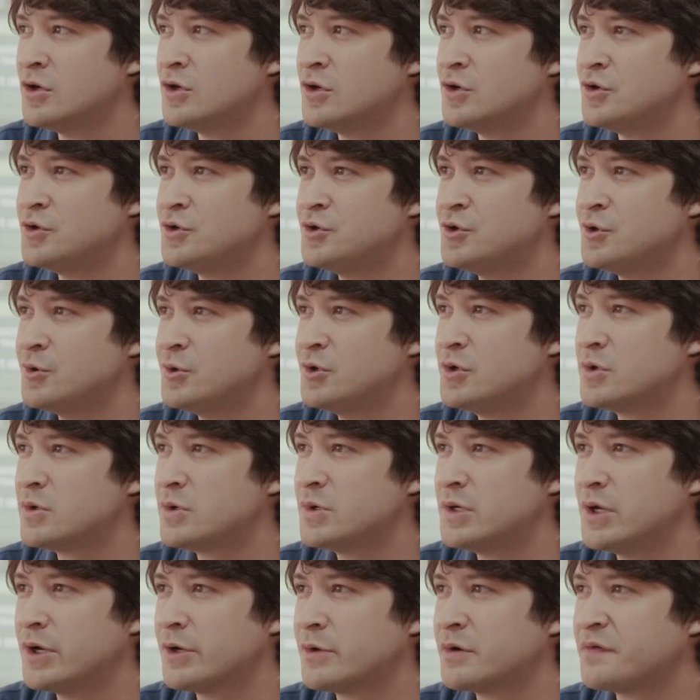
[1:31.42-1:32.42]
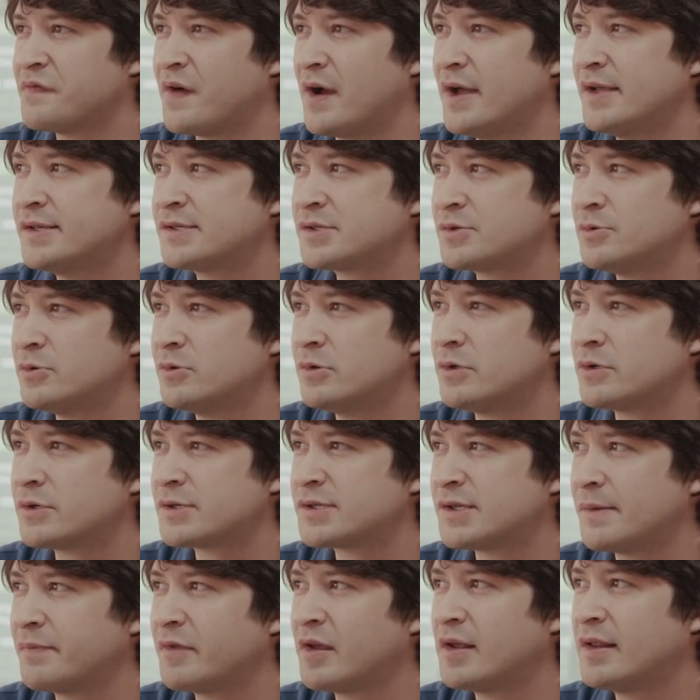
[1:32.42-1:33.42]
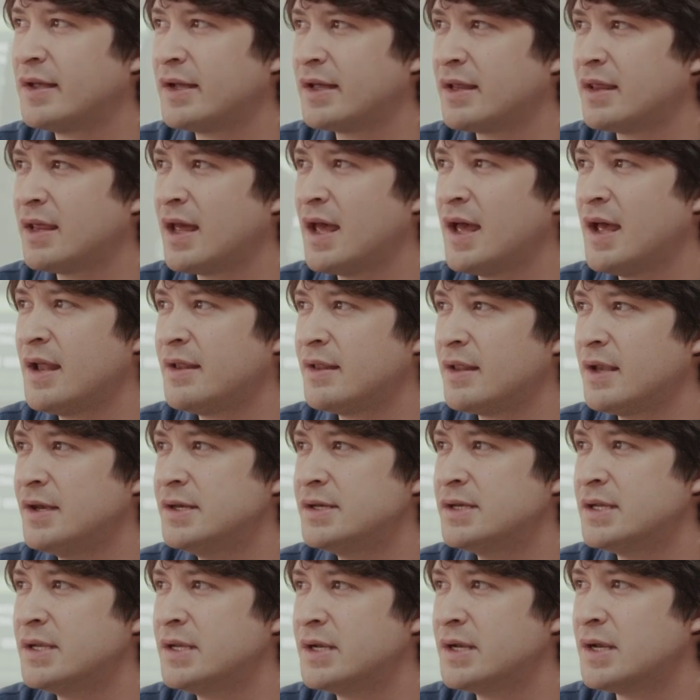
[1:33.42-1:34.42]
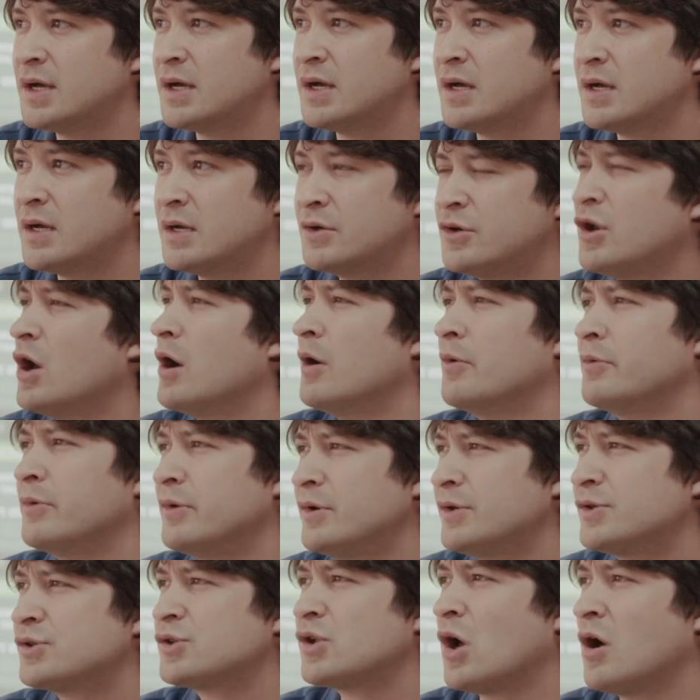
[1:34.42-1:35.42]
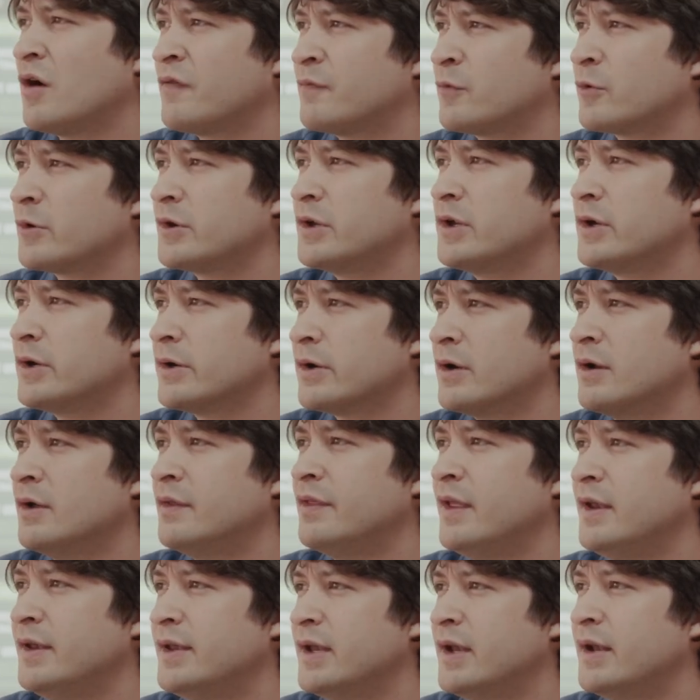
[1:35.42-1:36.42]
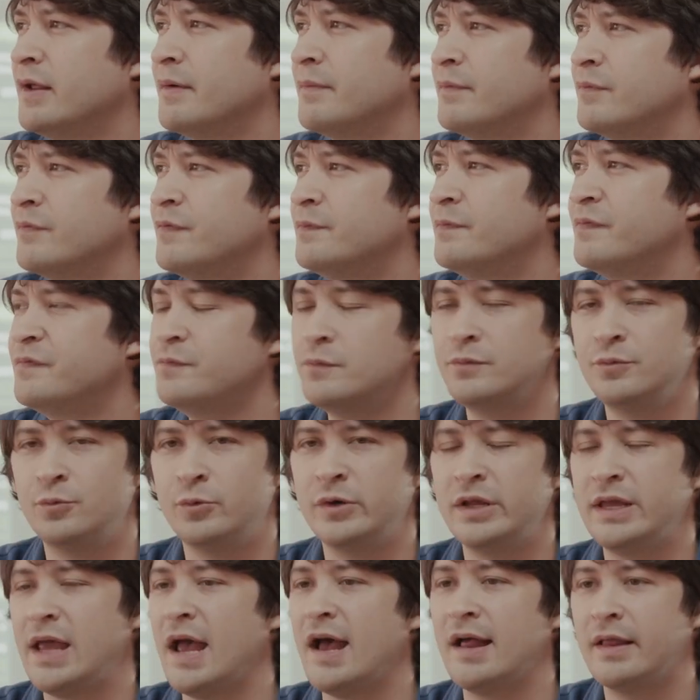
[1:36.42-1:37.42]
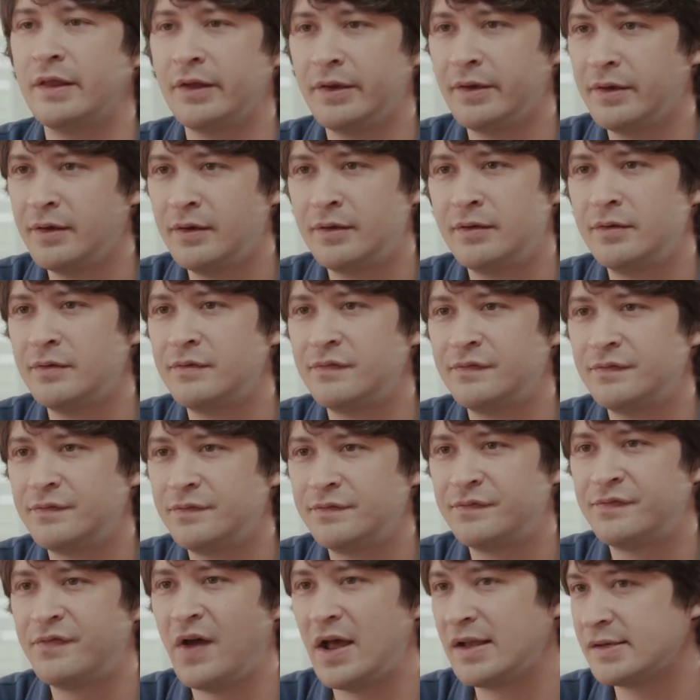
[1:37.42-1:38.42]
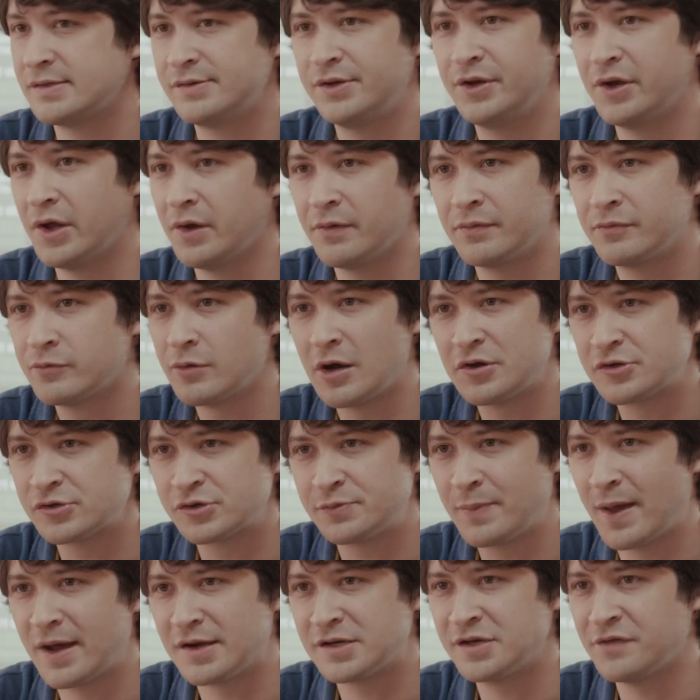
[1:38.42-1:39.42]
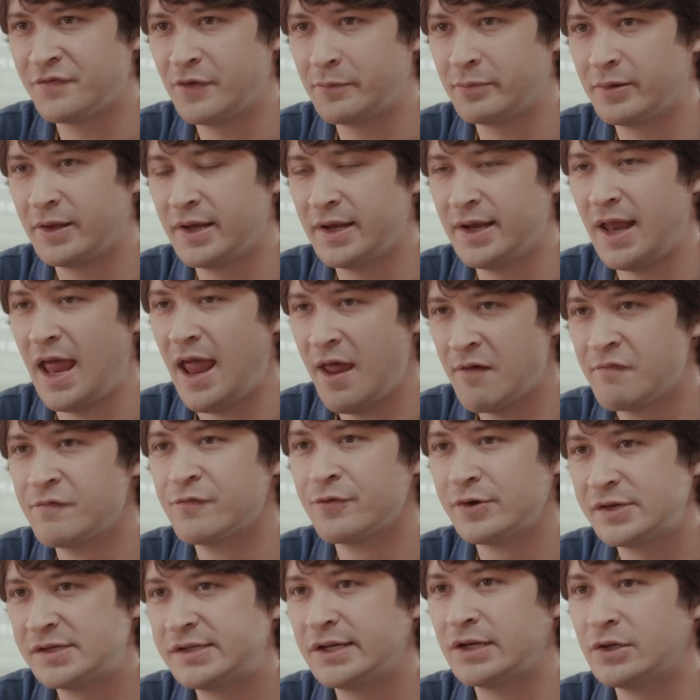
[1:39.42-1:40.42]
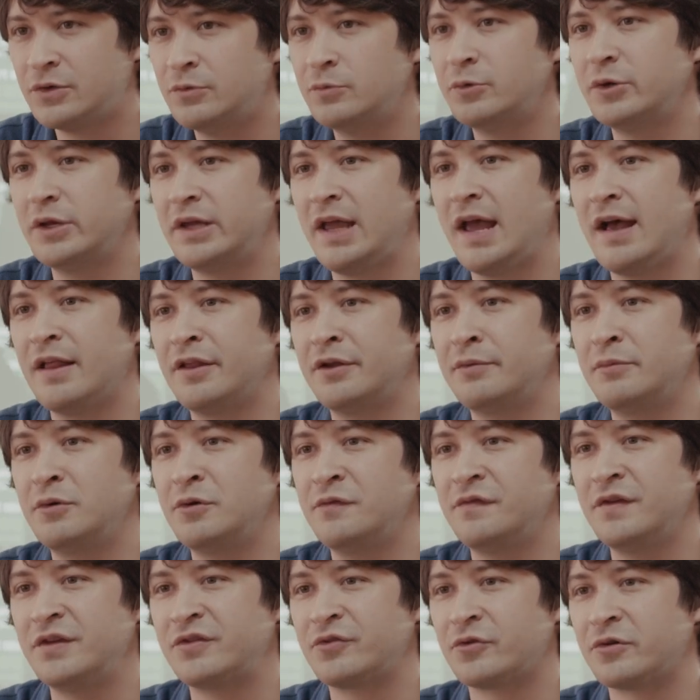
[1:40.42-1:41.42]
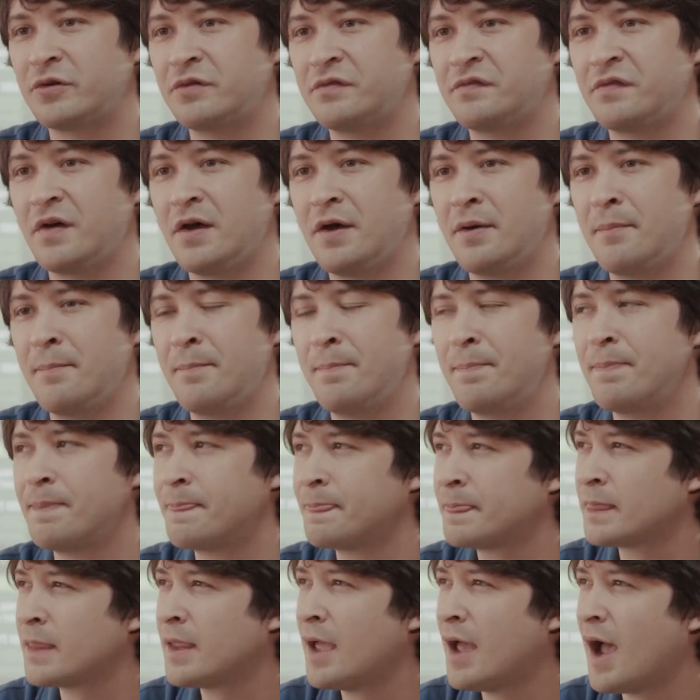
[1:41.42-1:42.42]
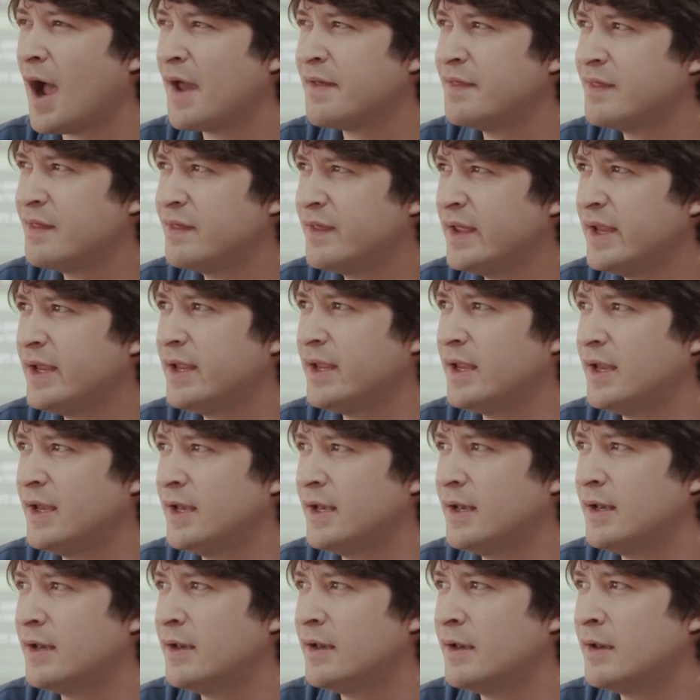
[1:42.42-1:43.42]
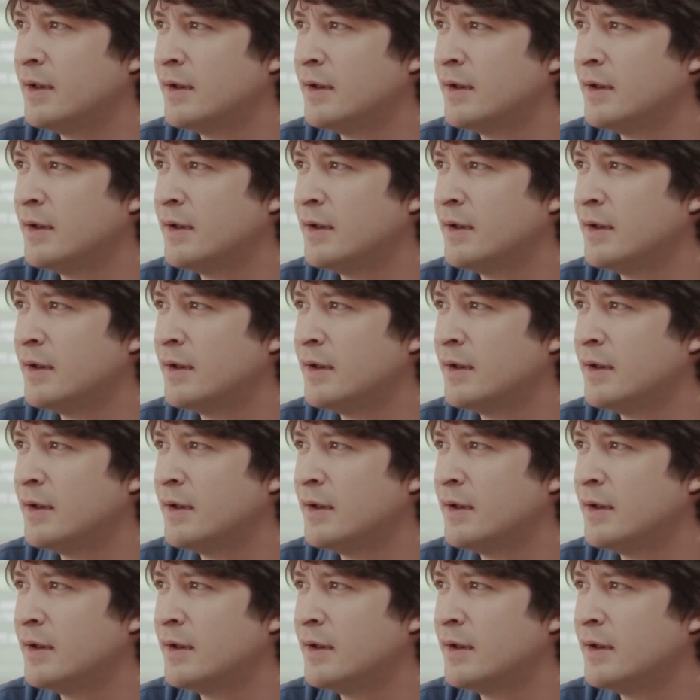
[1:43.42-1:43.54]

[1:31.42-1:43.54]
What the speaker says: junior year of high school or something like that, they did, no, sophomore year, they did a Woody Allen retrospective and played every single Woody Allen movie, sort of, I think somewhat